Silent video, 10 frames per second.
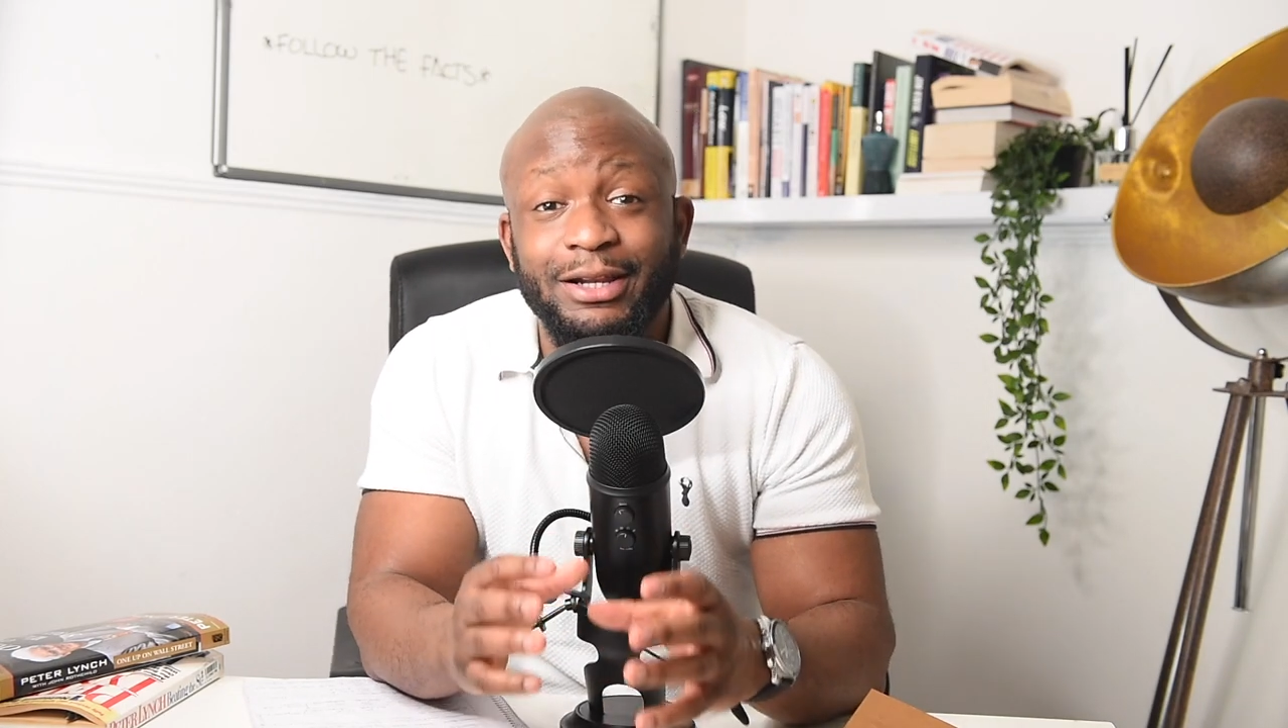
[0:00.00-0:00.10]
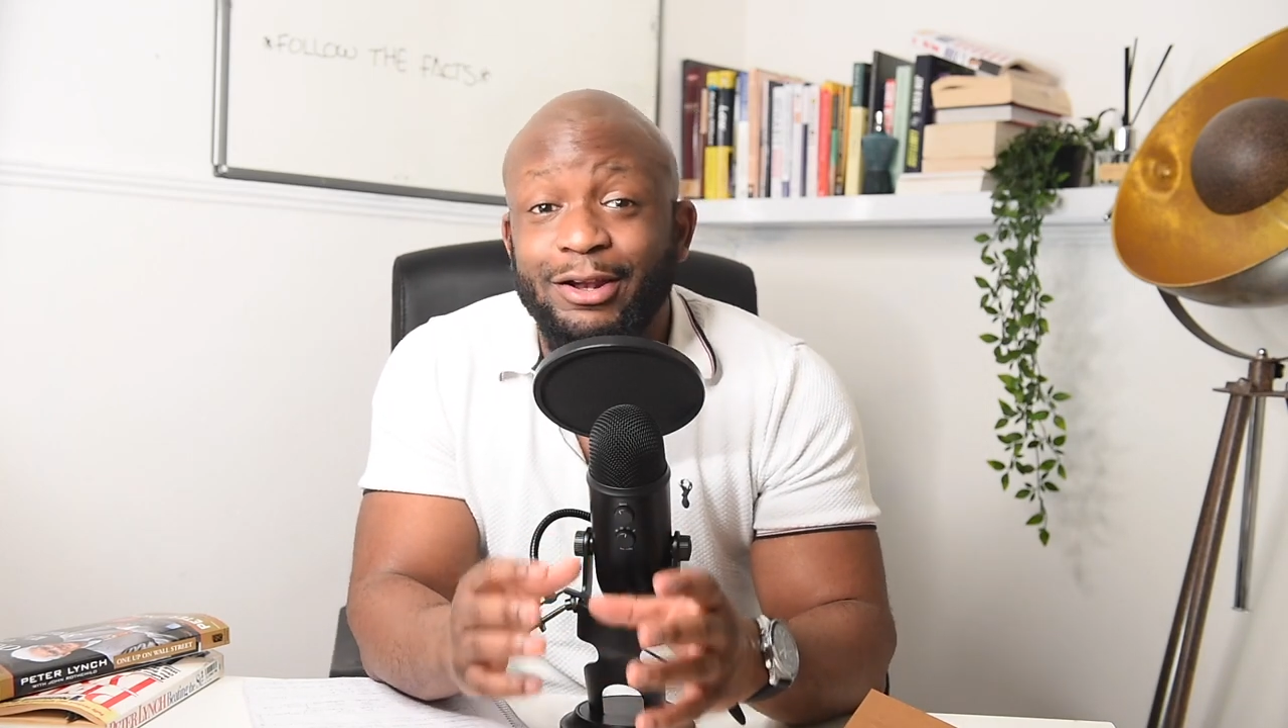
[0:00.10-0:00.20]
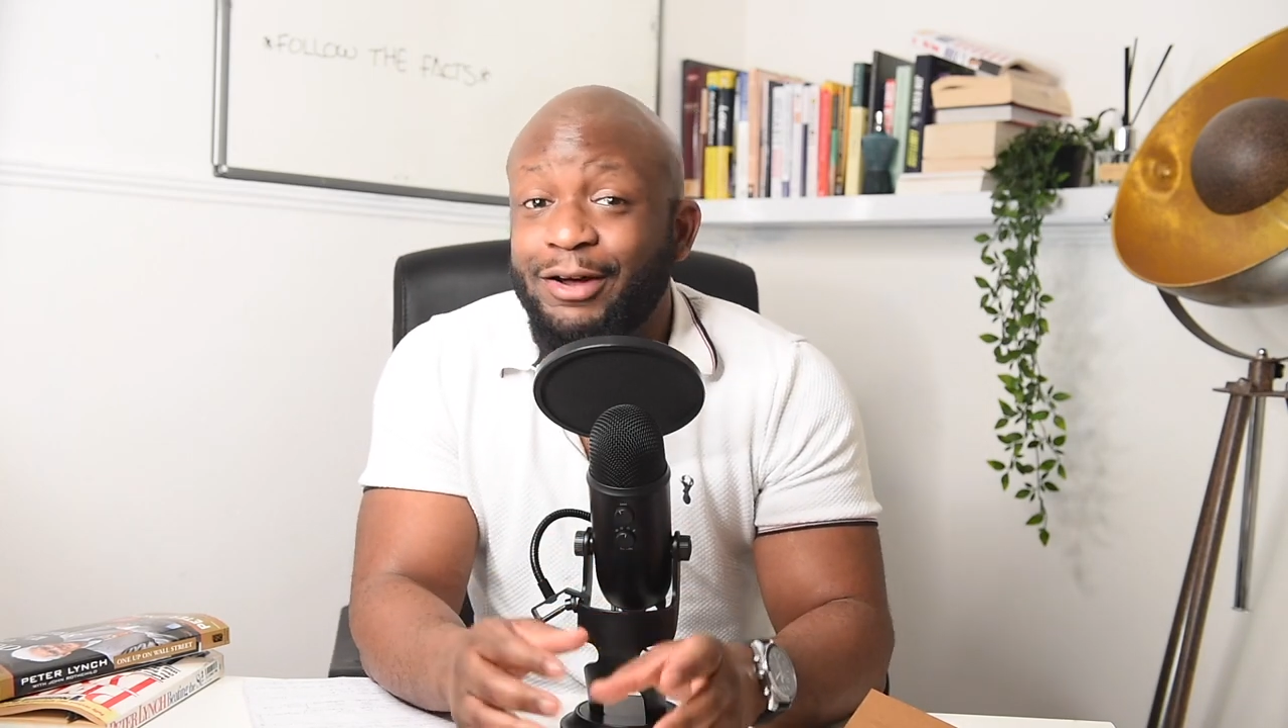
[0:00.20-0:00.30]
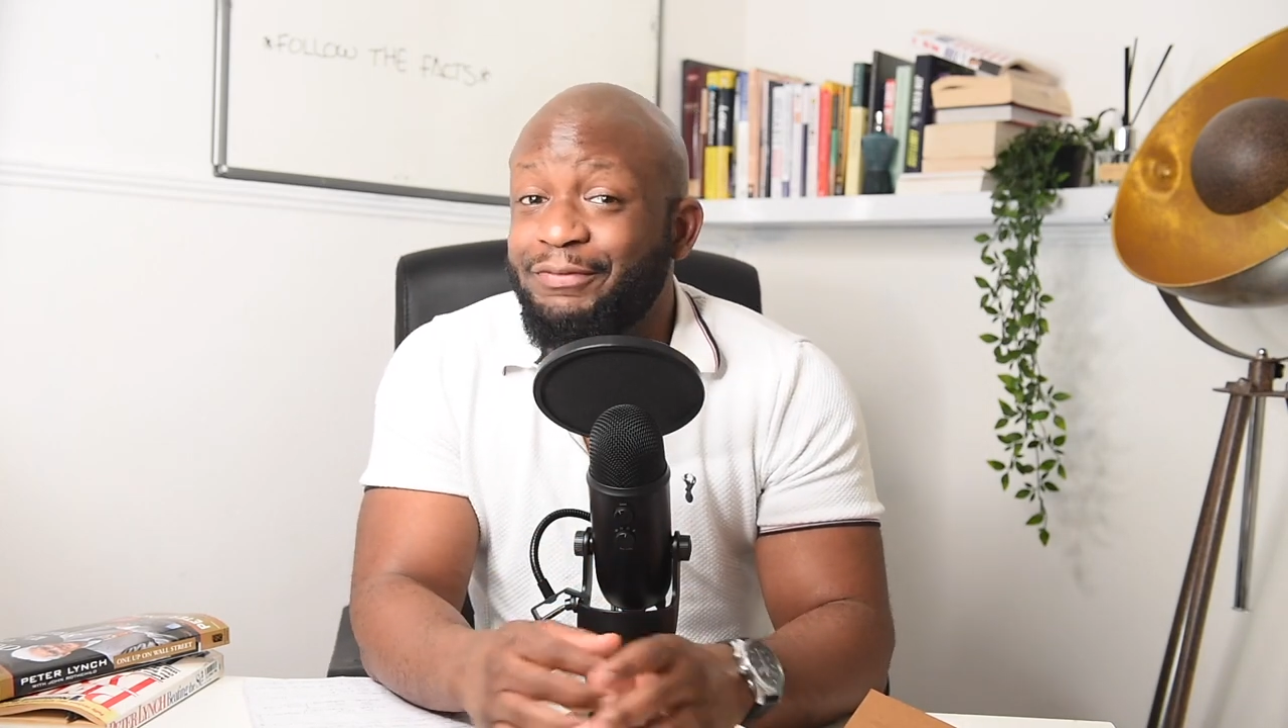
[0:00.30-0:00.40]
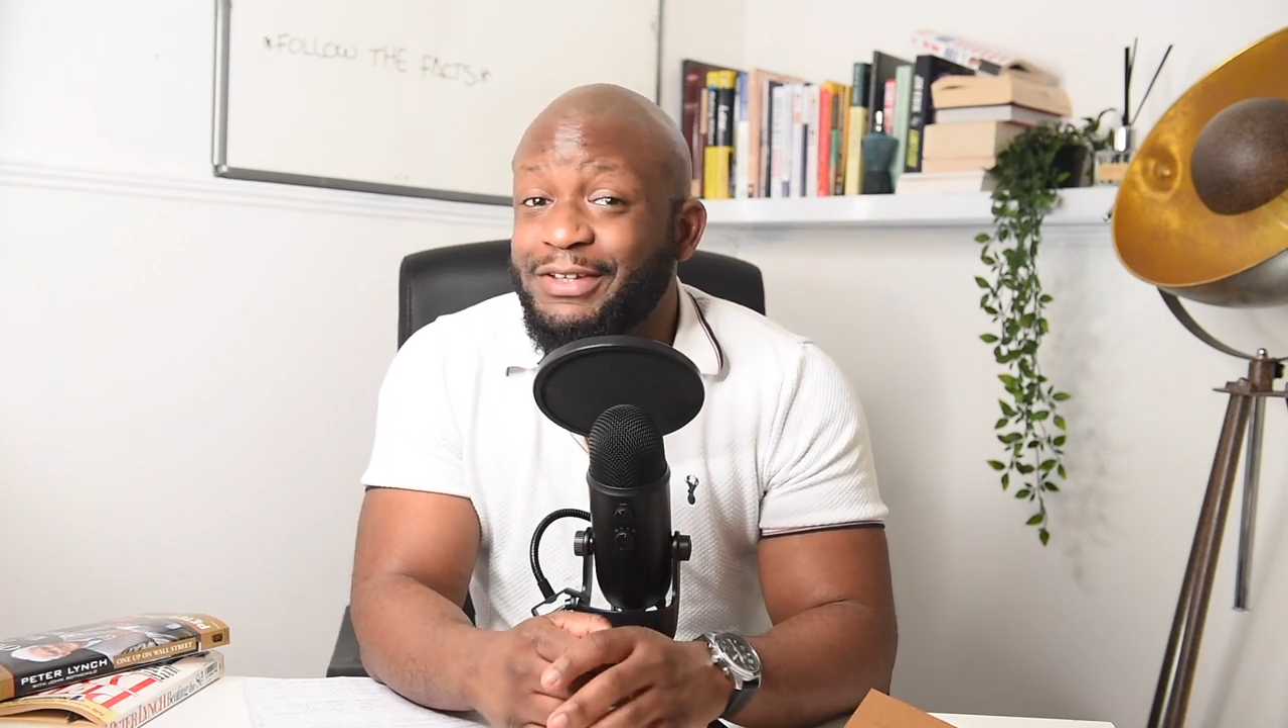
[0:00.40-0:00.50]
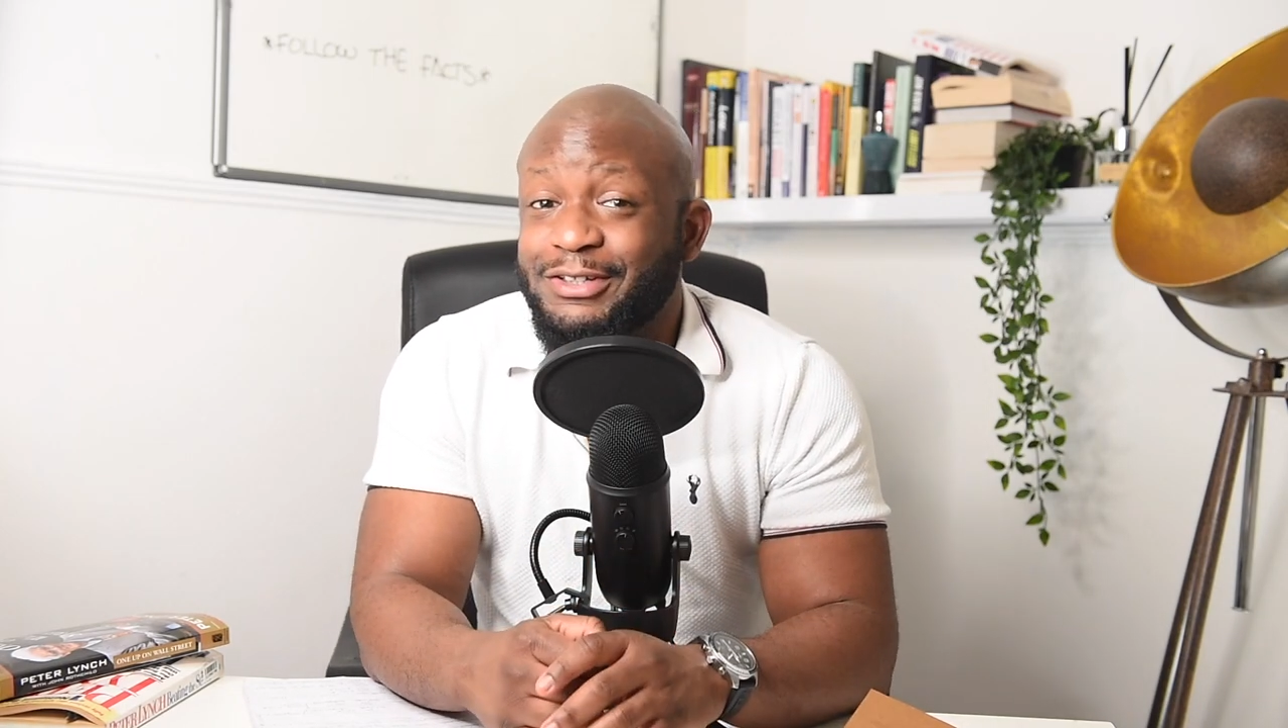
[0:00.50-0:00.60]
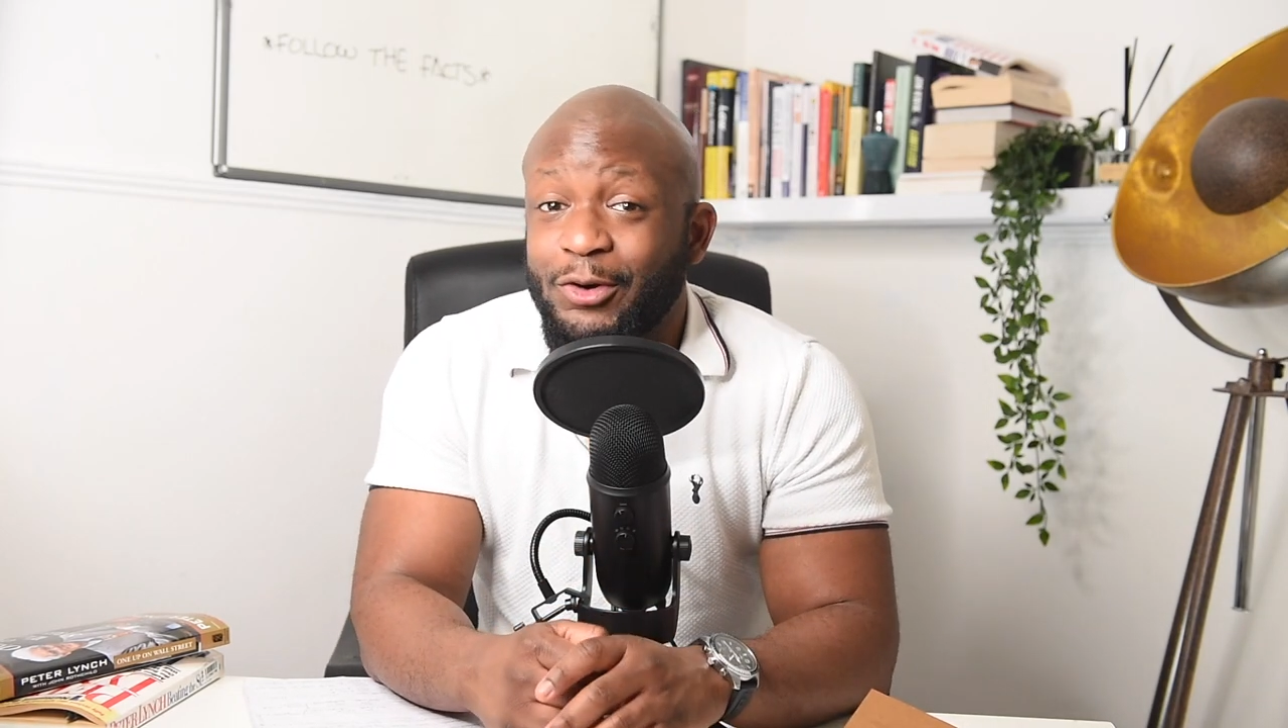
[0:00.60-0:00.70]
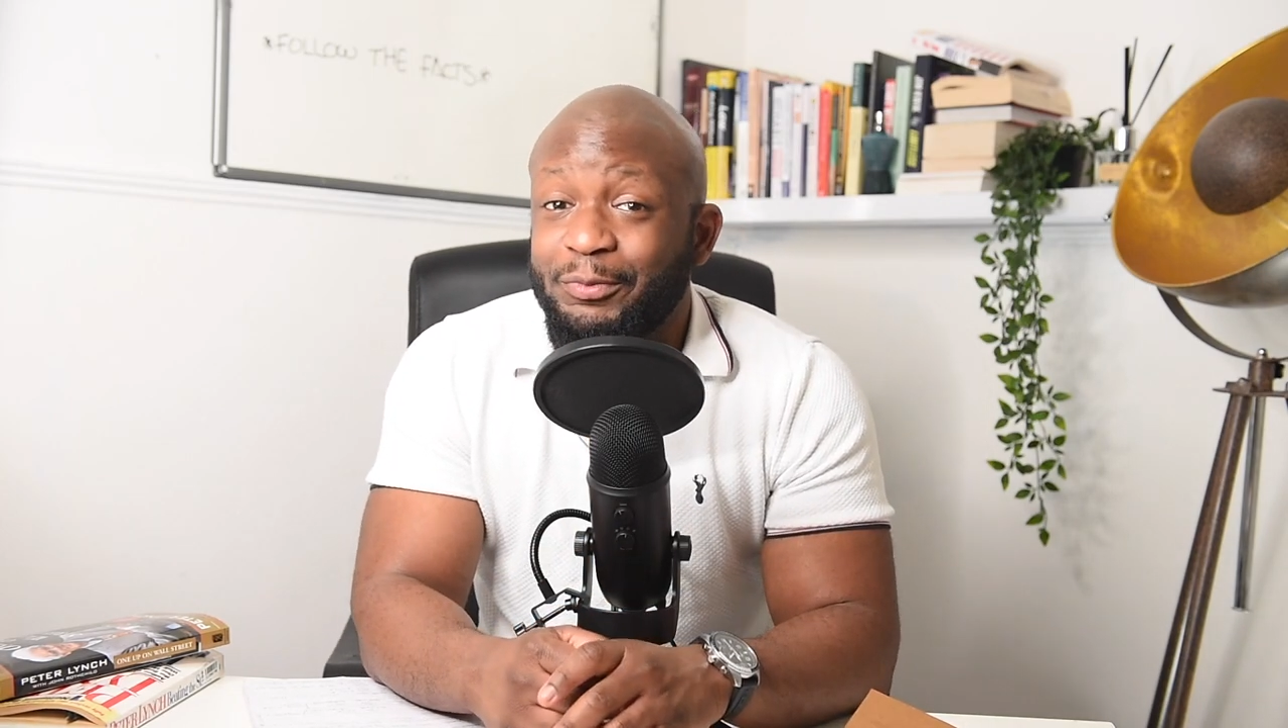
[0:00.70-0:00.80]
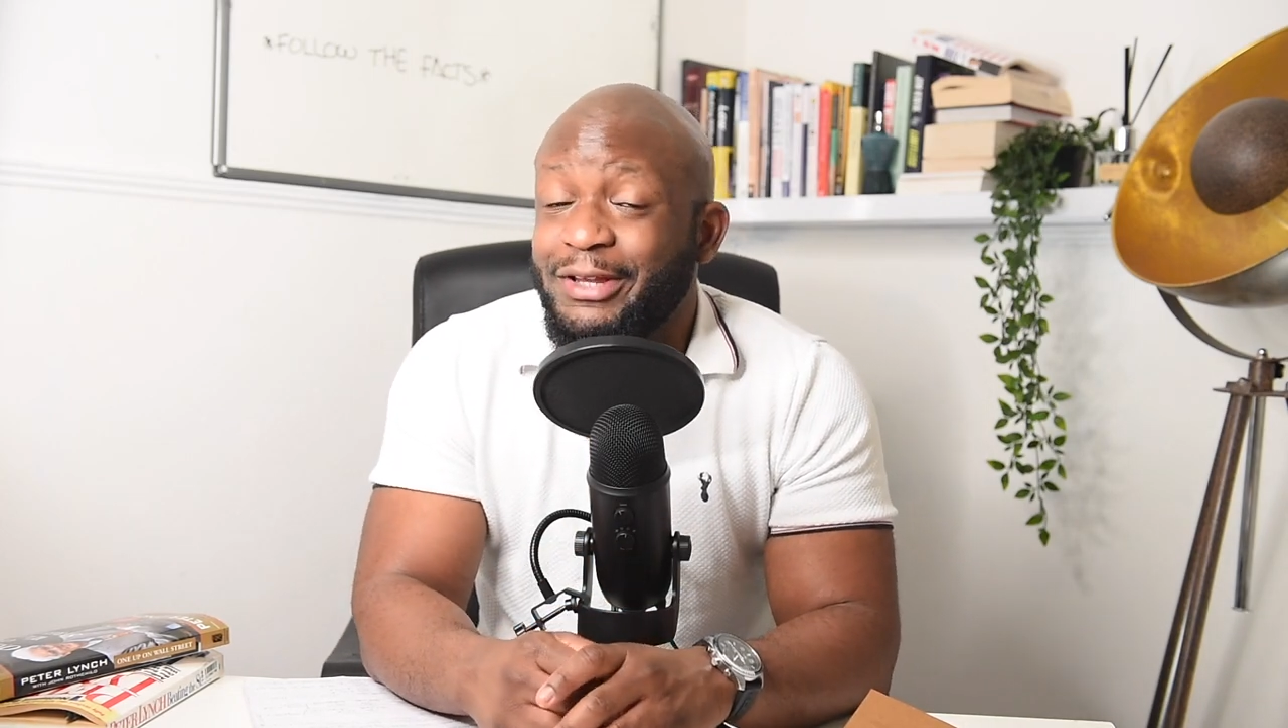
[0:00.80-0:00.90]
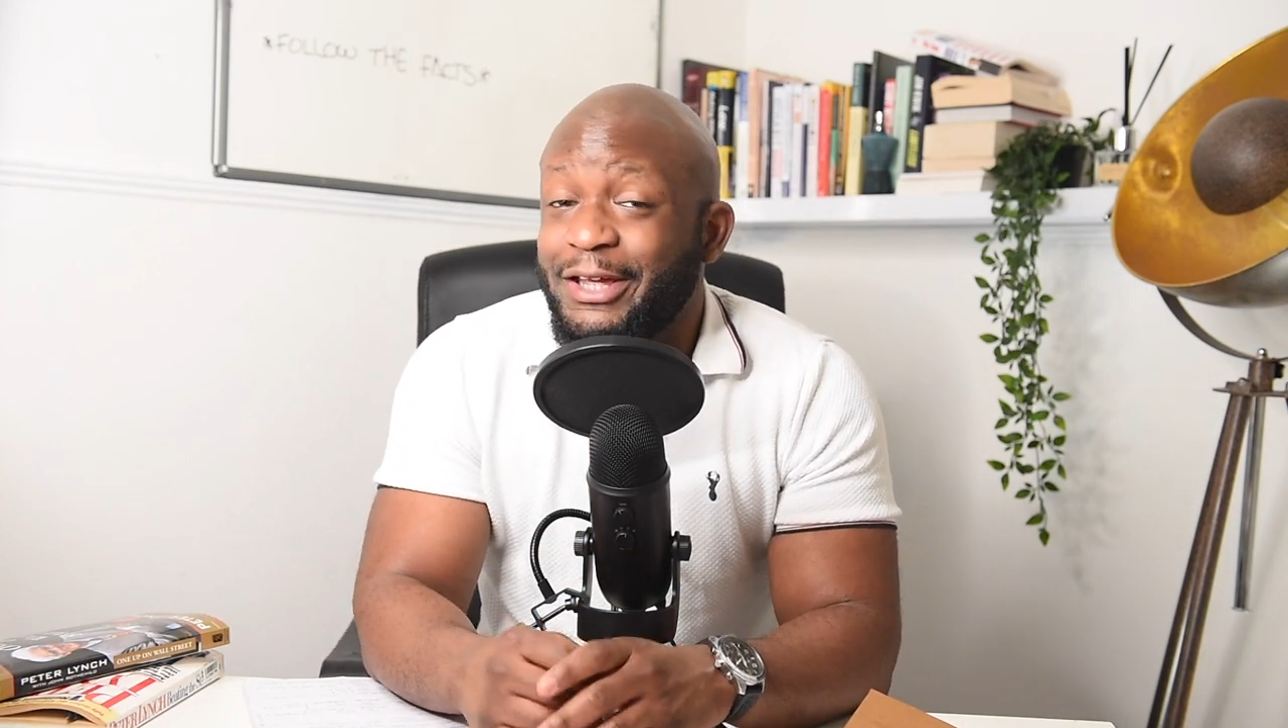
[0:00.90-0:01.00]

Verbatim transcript: love this company